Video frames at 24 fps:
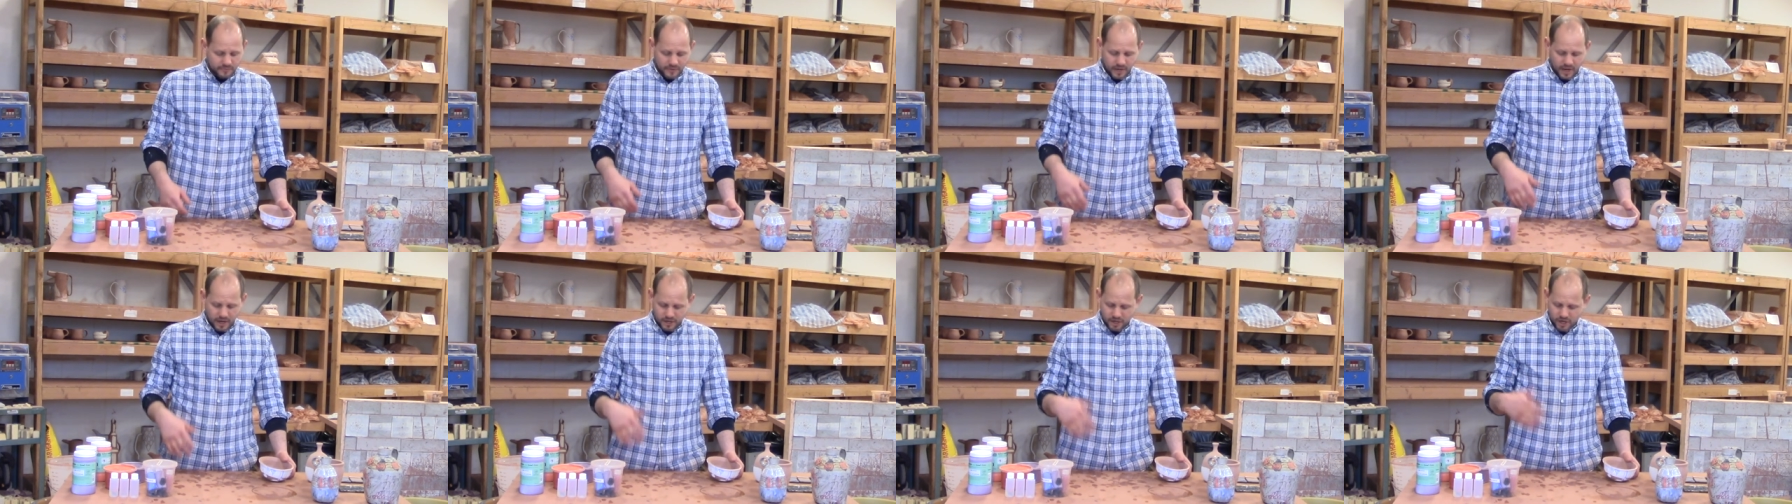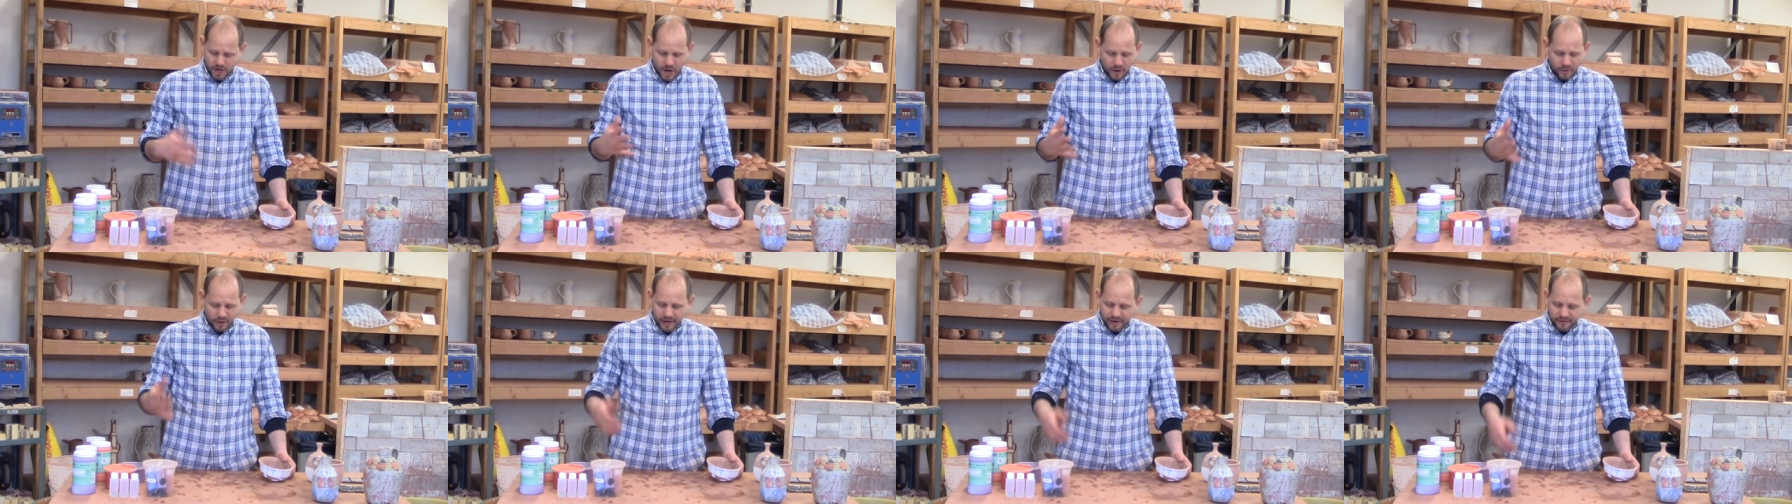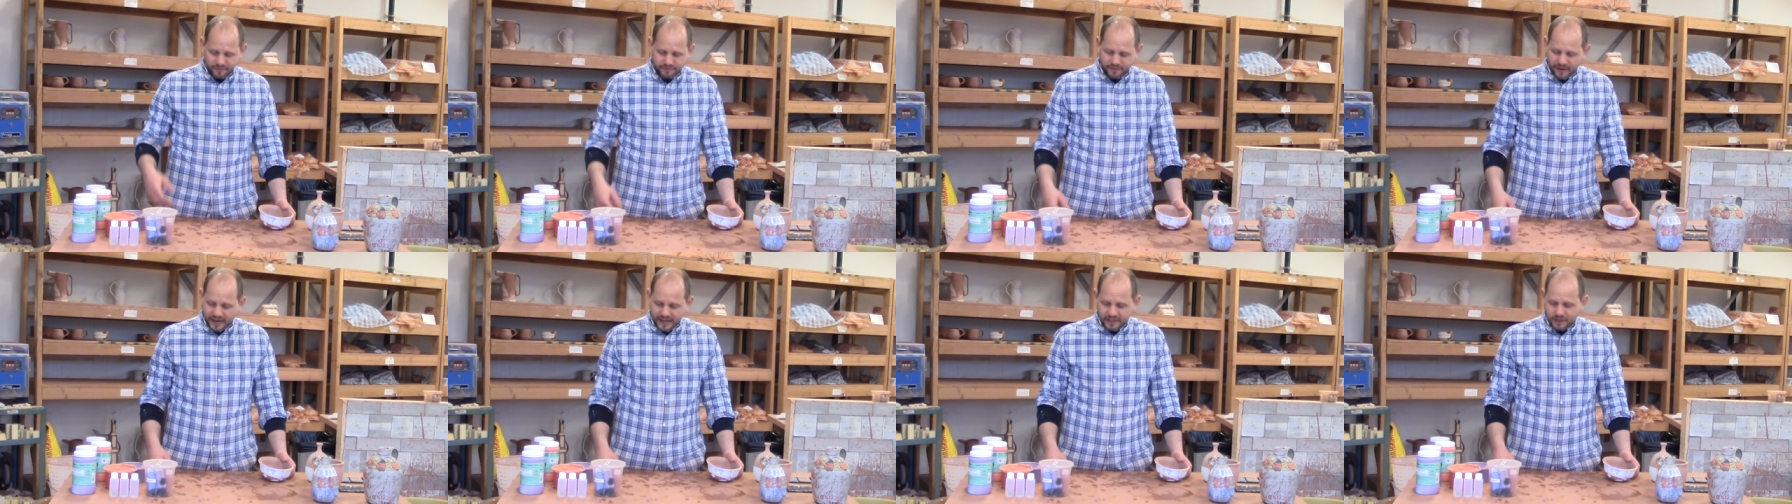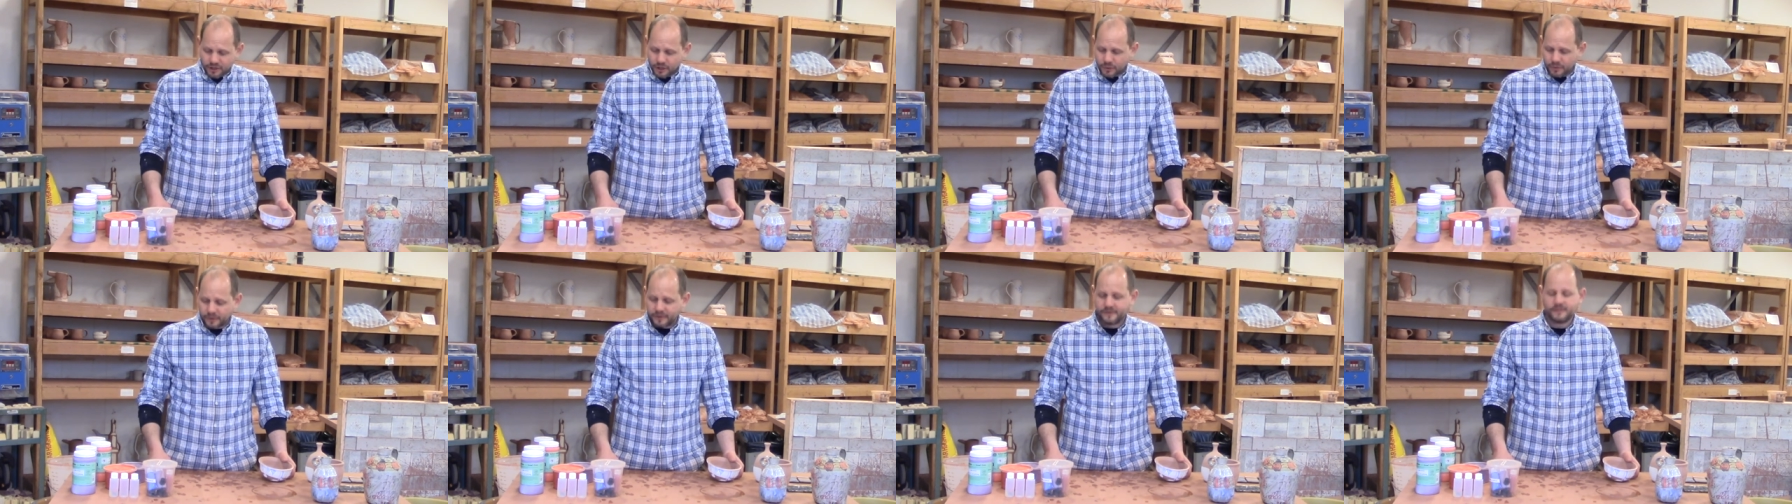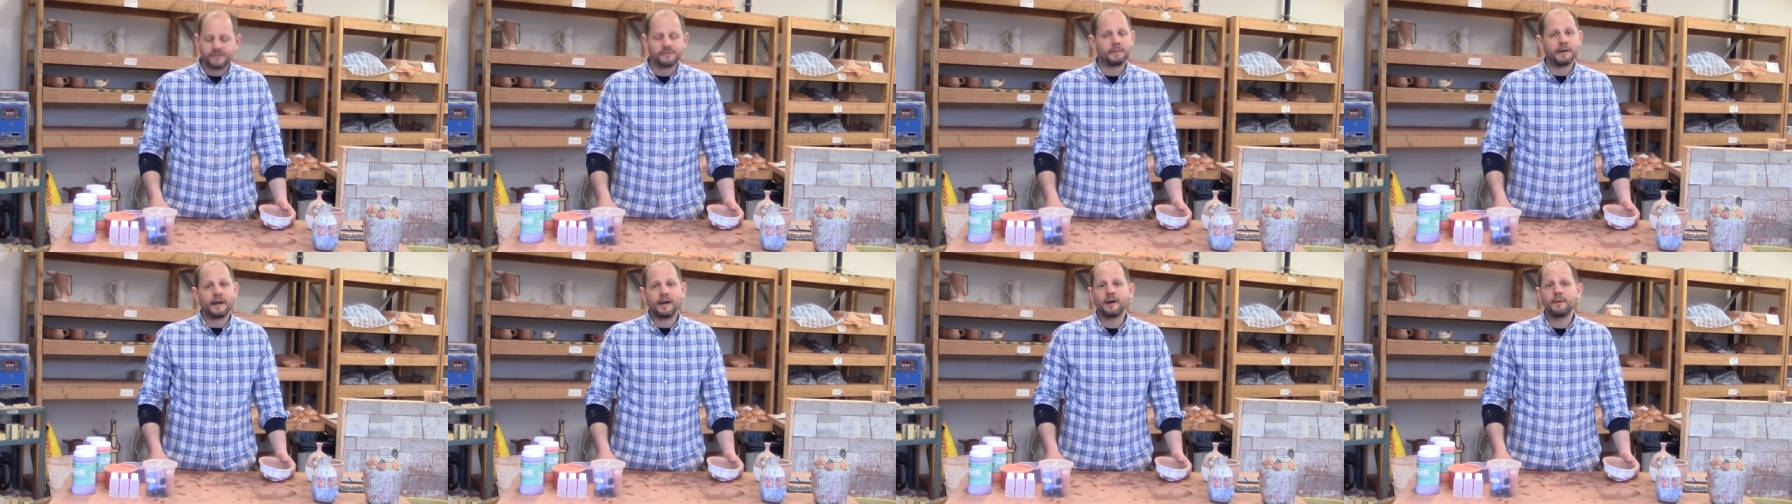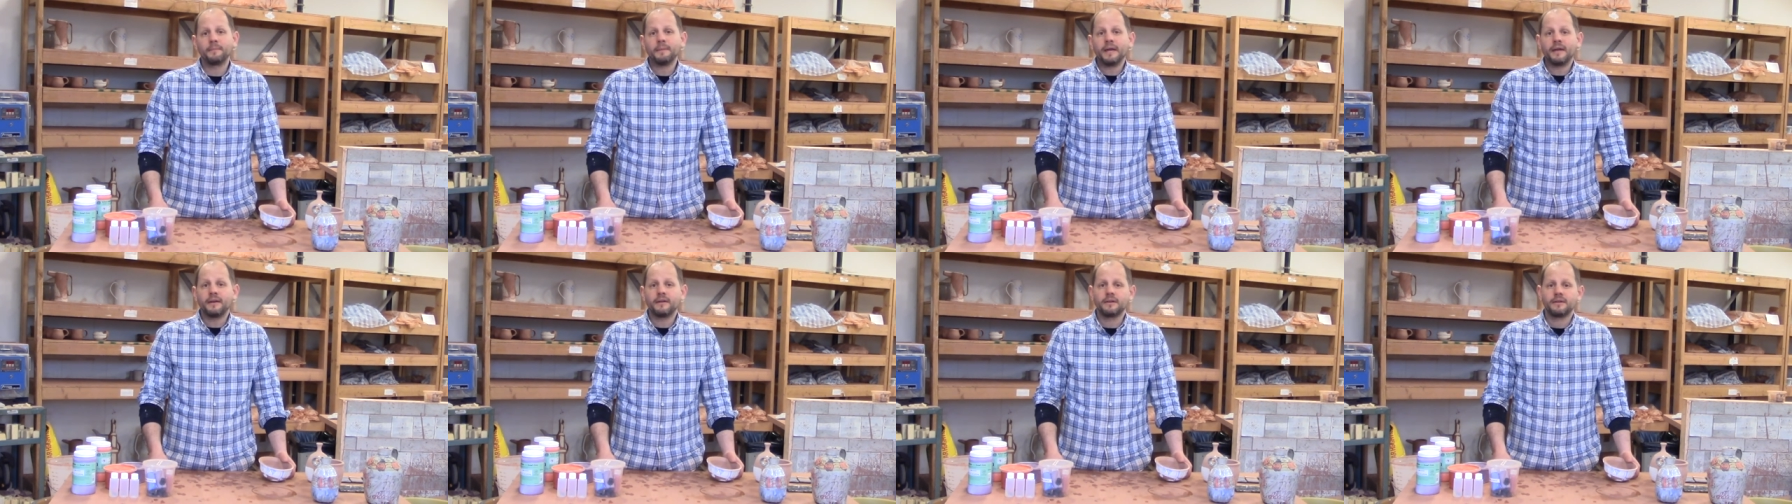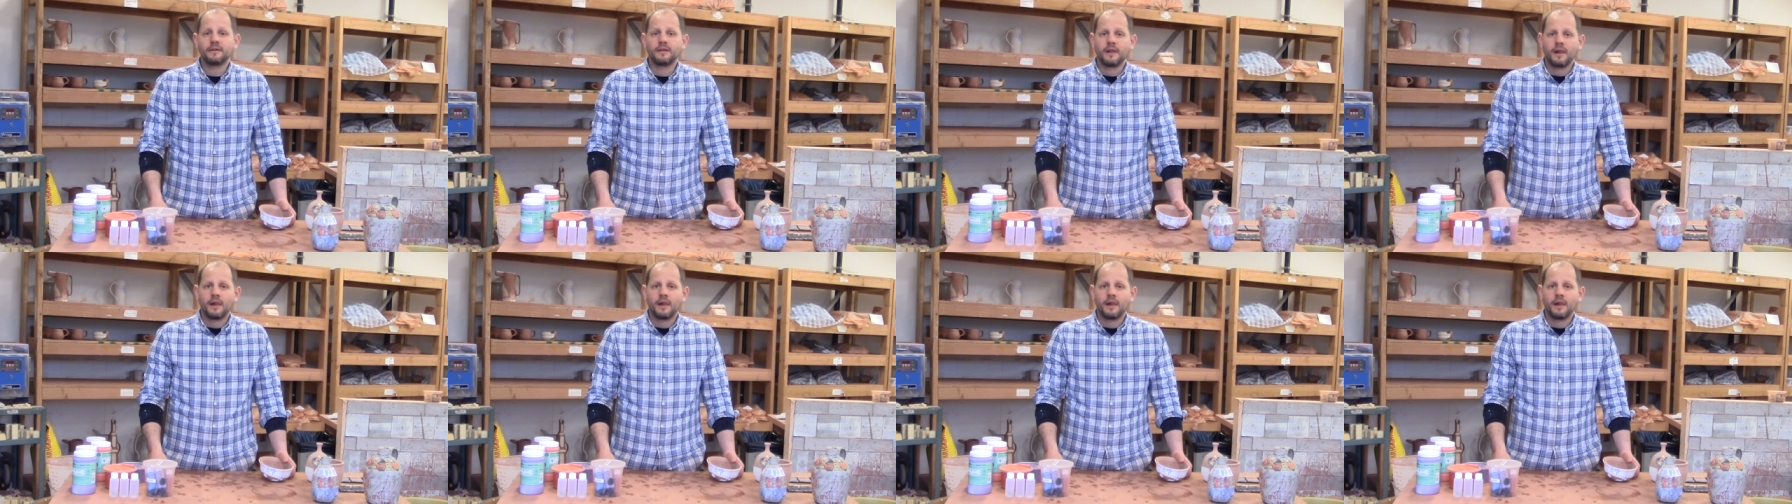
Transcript: you know, I invite you to experiment